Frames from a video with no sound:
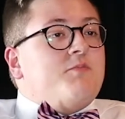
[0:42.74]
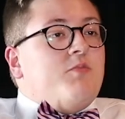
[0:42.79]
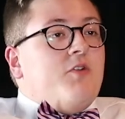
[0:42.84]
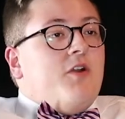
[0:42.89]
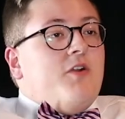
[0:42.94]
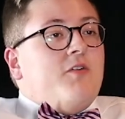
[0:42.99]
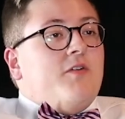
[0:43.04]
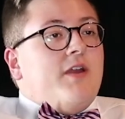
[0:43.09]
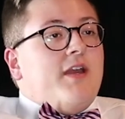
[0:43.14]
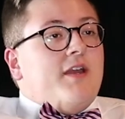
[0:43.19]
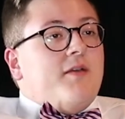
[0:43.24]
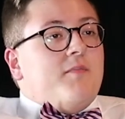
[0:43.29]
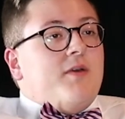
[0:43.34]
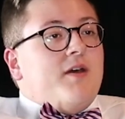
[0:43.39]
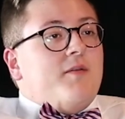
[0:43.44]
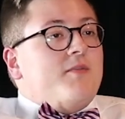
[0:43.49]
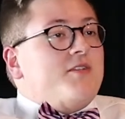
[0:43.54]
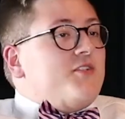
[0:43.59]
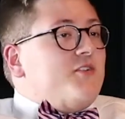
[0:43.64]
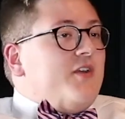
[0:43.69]
program.
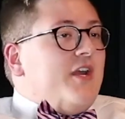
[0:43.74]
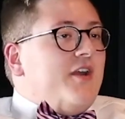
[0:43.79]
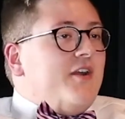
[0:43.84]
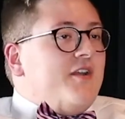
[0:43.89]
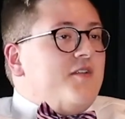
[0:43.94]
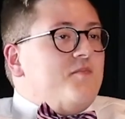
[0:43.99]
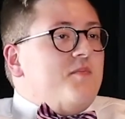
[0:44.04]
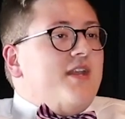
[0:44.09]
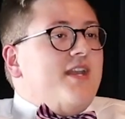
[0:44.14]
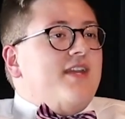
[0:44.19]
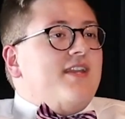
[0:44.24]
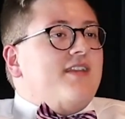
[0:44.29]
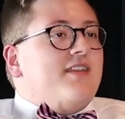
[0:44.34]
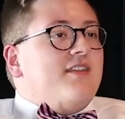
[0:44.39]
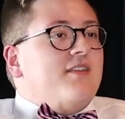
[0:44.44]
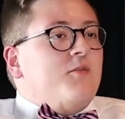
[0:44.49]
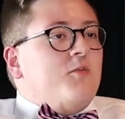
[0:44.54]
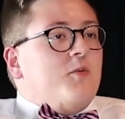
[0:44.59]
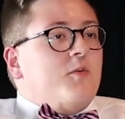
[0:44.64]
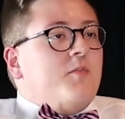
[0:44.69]
Mr. Aaron
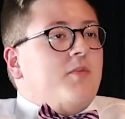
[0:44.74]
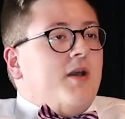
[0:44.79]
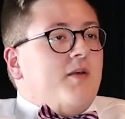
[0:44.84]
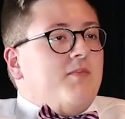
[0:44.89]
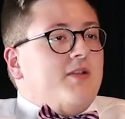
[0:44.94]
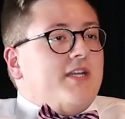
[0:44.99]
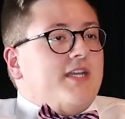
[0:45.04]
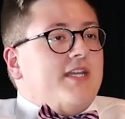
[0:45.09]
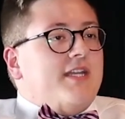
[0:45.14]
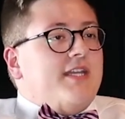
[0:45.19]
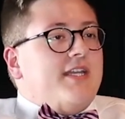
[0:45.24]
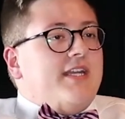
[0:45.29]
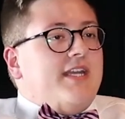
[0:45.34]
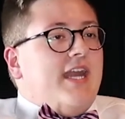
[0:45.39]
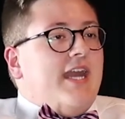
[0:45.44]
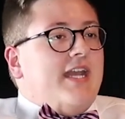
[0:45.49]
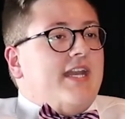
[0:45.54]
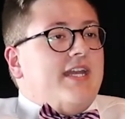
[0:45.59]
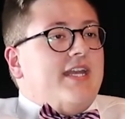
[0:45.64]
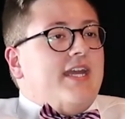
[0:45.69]
Bennett, the Republican
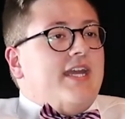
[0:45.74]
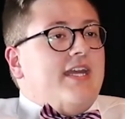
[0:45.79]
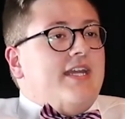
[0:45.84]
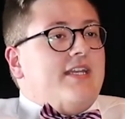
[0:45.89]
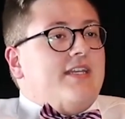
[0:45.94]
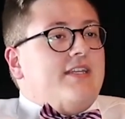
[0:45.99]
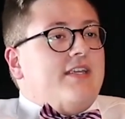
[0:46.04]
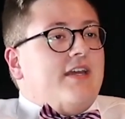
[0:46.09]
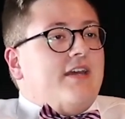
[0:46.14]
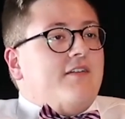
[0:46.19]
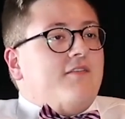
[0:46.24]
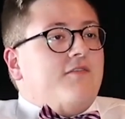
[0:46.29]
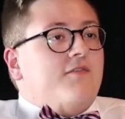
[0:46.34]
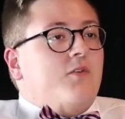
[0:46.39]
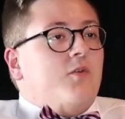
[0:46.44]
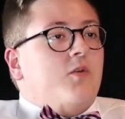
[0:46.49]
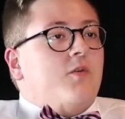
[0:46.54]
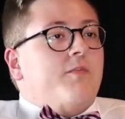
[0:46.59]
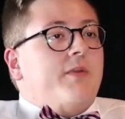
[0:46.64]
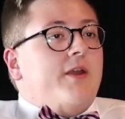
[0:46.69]
candidate
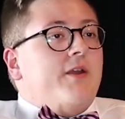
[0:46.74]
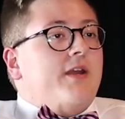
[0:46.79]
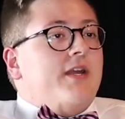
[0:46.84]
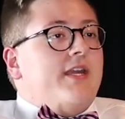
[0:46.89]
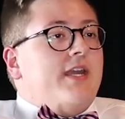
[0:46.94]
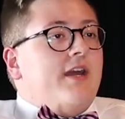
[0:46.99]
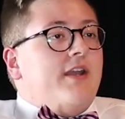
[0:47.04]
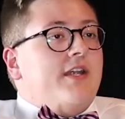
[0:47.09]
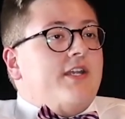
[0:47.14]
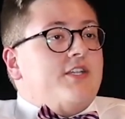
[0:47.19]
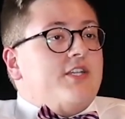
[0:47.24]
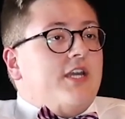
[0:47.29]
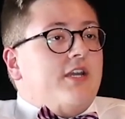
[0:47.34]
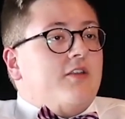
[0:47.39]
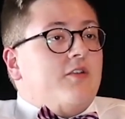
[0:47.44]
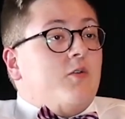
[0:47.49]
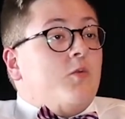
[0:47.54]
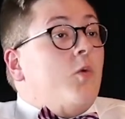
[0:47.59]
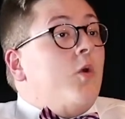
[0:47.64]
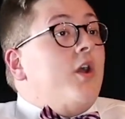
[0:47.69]
for Barren County
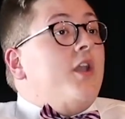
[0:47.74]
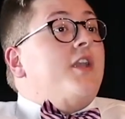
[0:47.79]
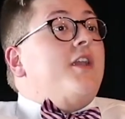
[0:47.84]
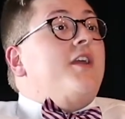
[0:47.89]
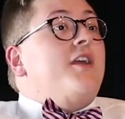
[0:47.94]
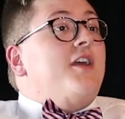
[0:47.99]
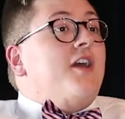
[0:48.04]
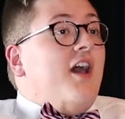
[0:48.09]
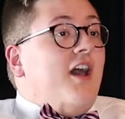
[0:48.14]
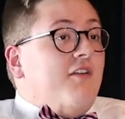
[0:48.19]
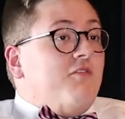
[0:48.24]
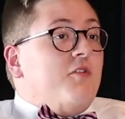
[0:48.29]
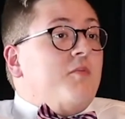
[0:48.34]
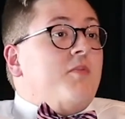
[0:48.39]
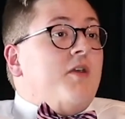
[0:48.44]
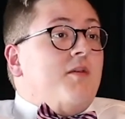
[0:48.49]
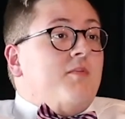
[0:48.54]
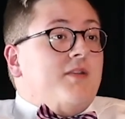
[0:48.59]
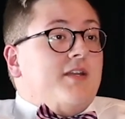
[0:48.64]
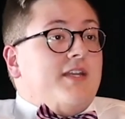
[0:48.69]
Jailer, one of
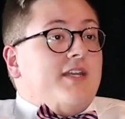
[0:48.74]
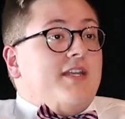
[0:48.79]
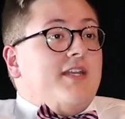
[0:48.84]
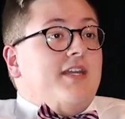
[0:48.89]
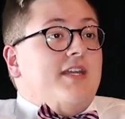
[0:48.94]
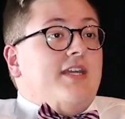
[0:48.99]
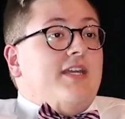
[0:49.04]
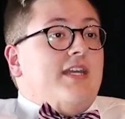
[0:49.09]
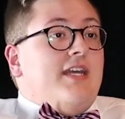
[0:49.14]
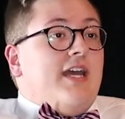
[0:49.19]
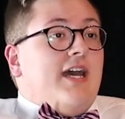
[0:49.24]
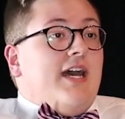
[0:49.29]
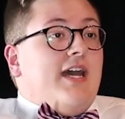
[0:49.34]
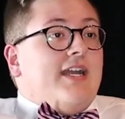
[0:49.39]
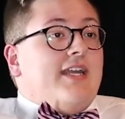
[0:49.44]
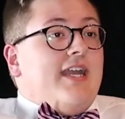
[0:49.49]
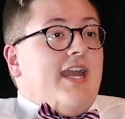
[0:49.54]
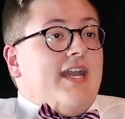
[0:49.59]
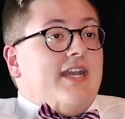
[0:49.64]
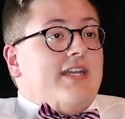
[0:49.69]
Republican
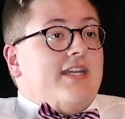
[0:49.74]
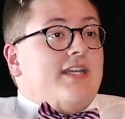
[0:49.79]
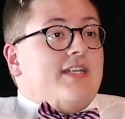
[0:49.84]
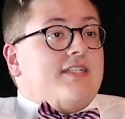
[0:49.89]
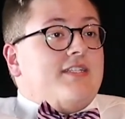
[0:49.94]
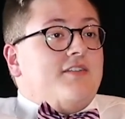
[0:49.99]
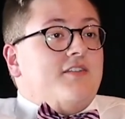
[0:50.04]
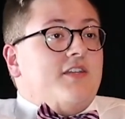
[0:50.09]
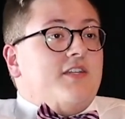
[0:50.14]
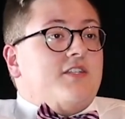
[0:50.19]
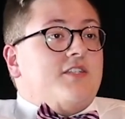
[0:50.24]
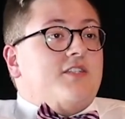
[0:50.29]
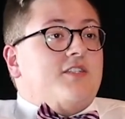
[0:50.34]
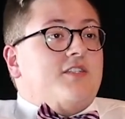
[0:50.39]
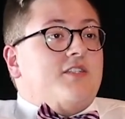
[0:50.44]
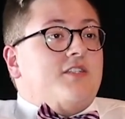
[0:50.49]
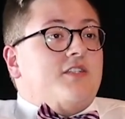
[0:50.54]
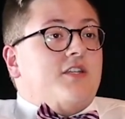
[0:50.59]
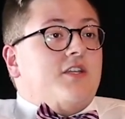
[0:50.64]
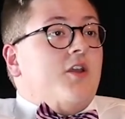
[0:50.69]
candidates
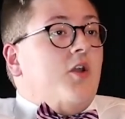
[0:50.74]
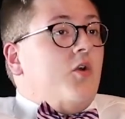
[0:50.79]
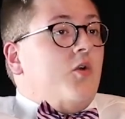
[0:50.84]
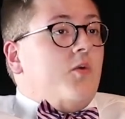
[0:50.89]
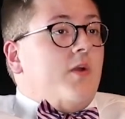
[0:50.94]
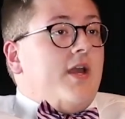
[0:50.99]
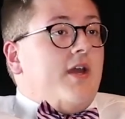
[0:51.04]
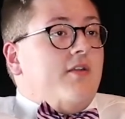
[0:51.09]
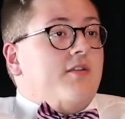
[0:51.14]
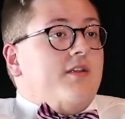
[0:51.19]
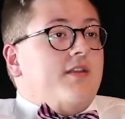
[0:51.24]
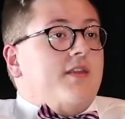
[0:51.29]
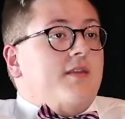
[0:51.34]
this go-around in